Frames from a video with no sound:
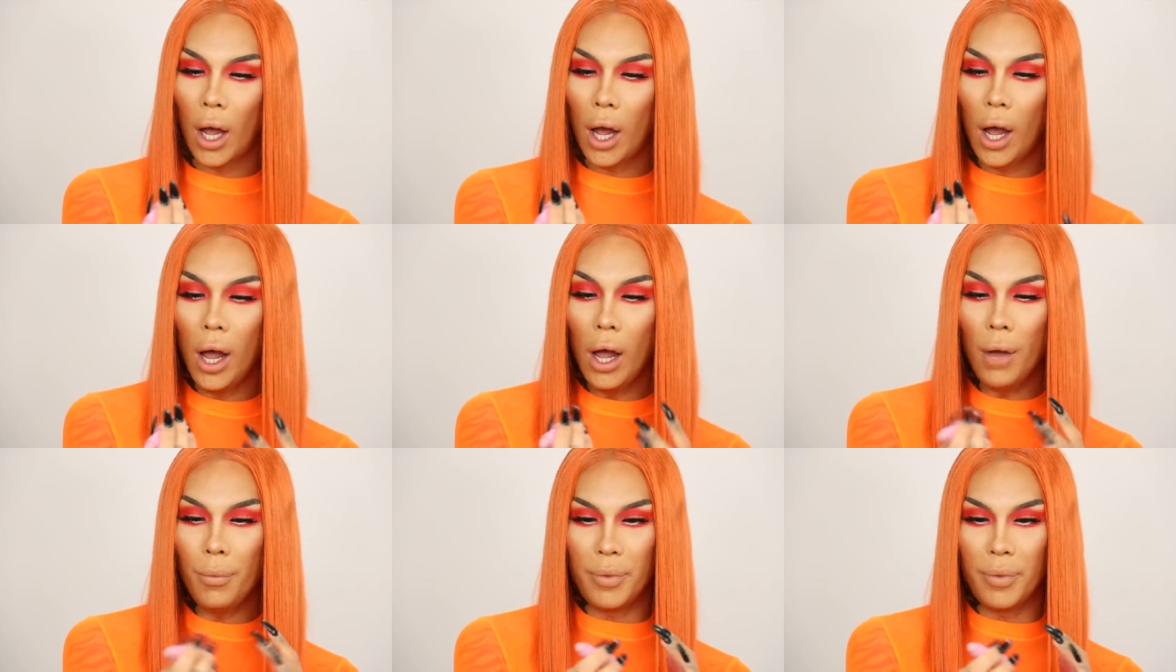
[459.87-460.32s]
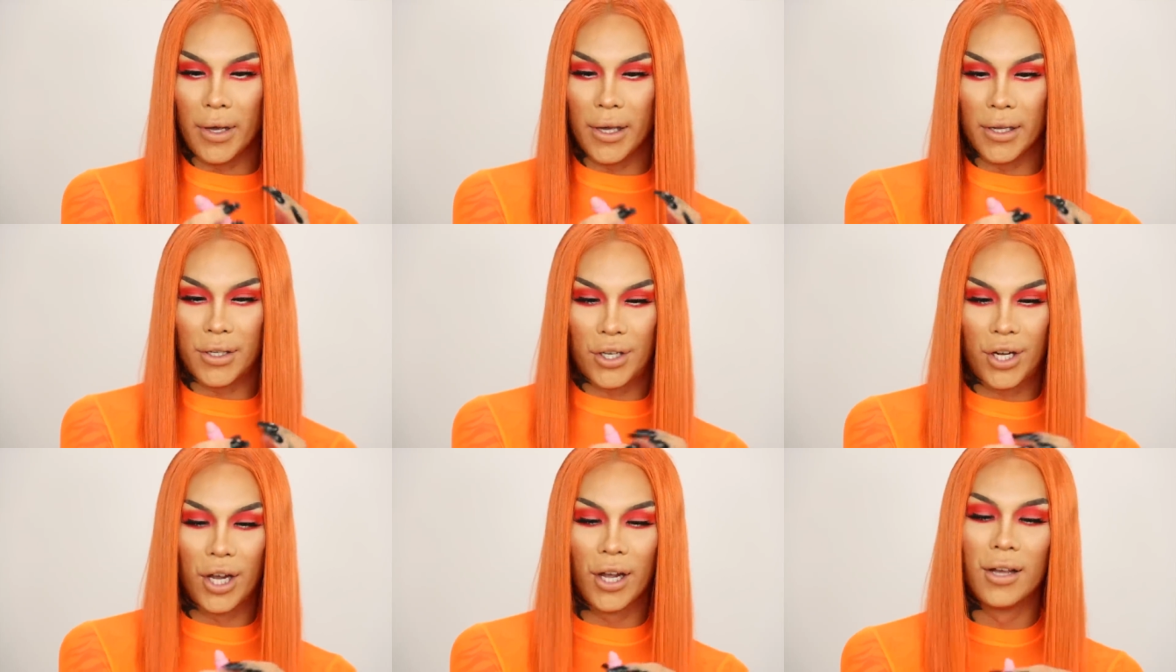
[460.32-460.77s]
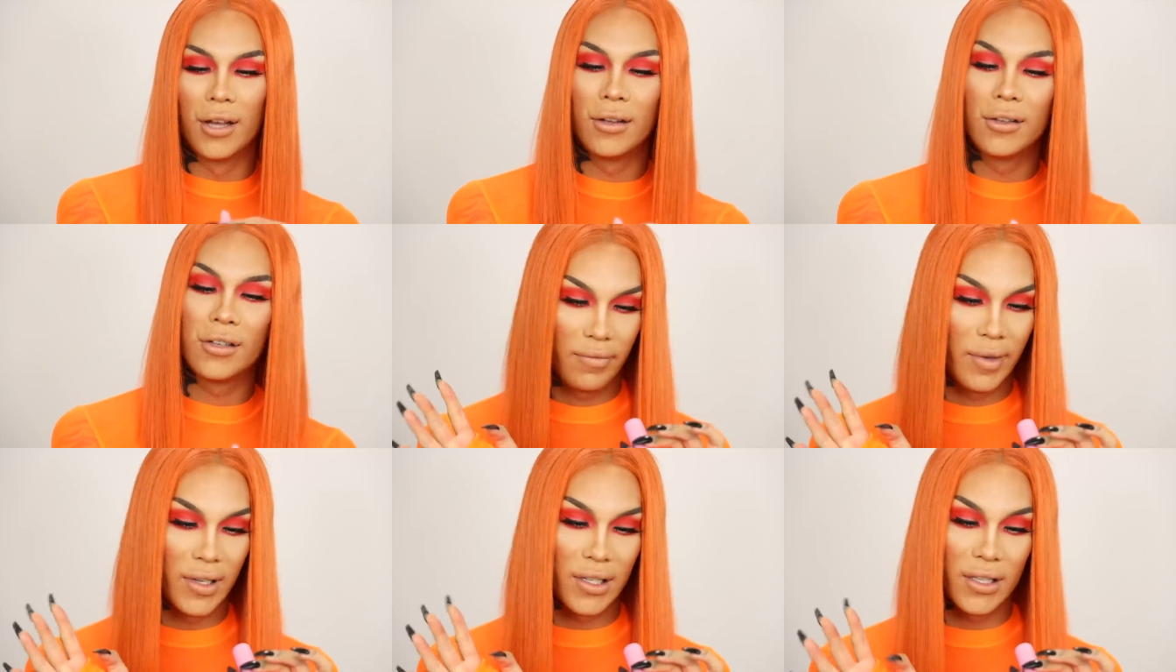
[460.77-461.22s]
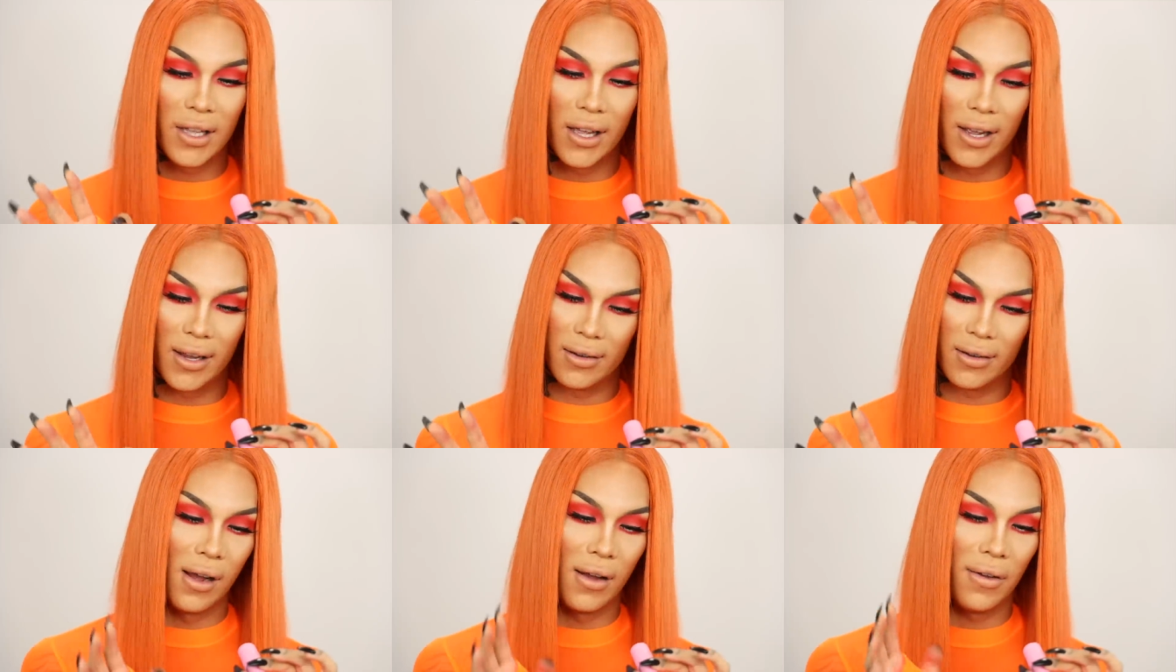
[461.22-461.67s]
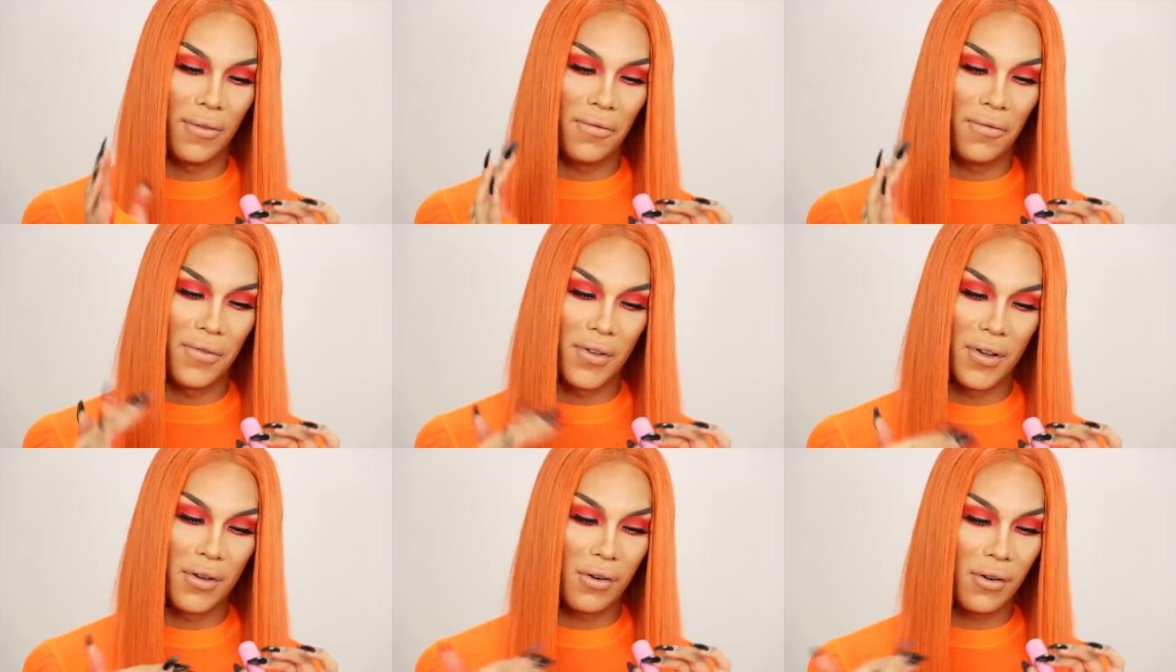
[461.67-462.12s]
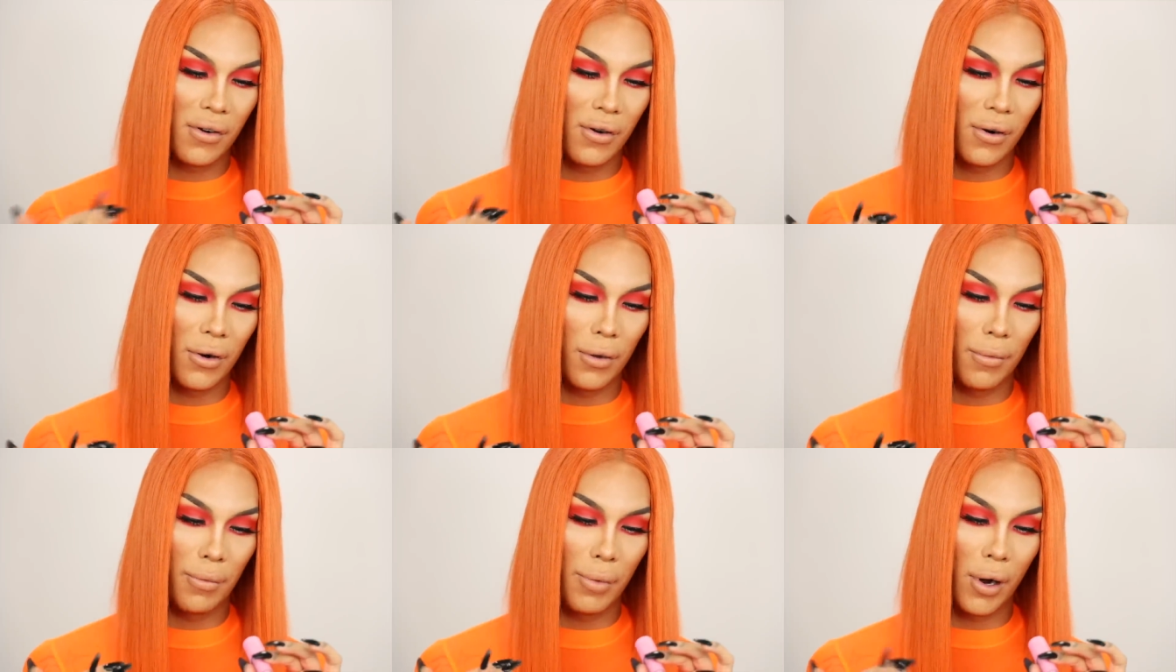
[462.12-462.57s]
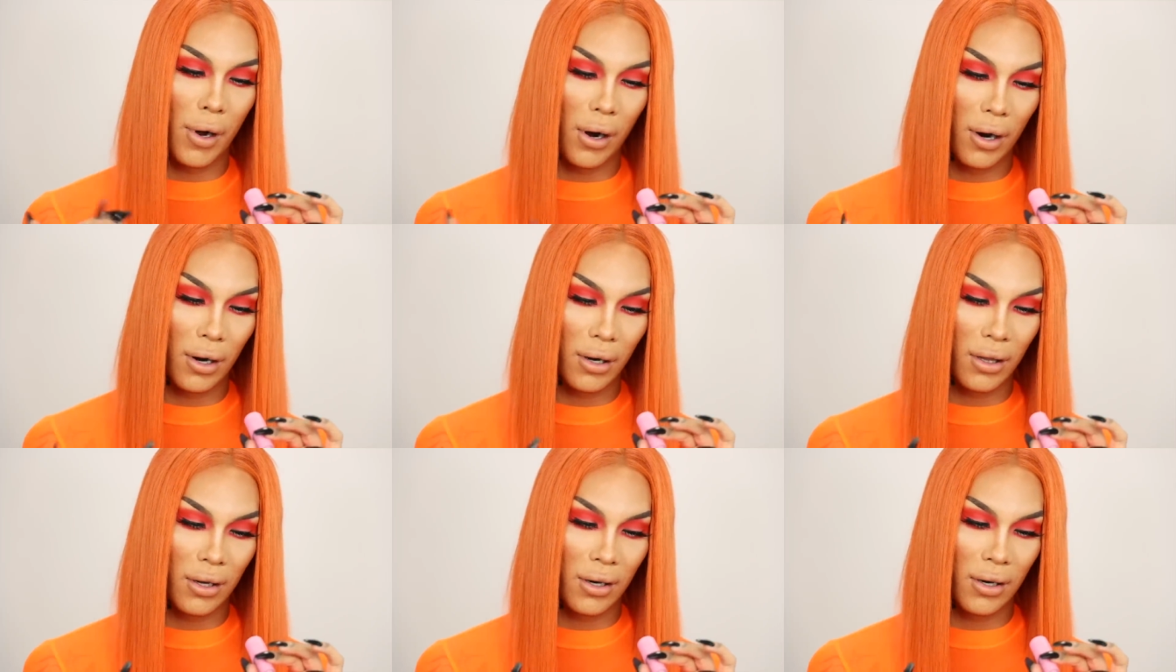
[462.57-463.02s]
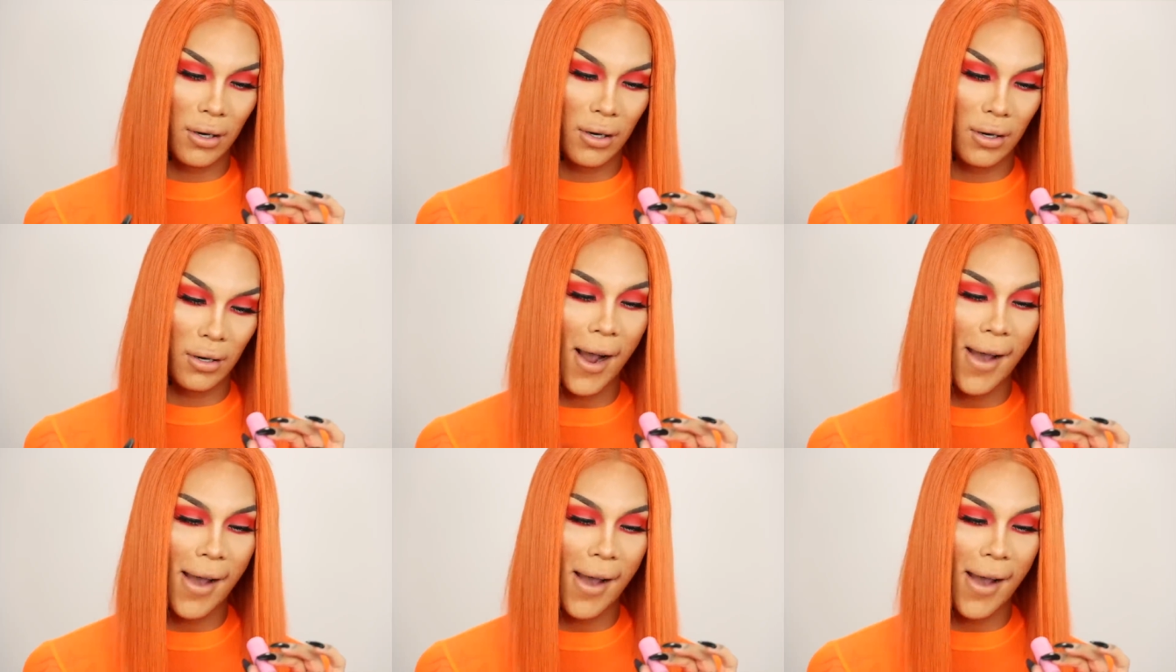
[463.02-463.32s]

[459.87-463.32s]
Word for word: Oh, bitch. This thing, a funeral parlor.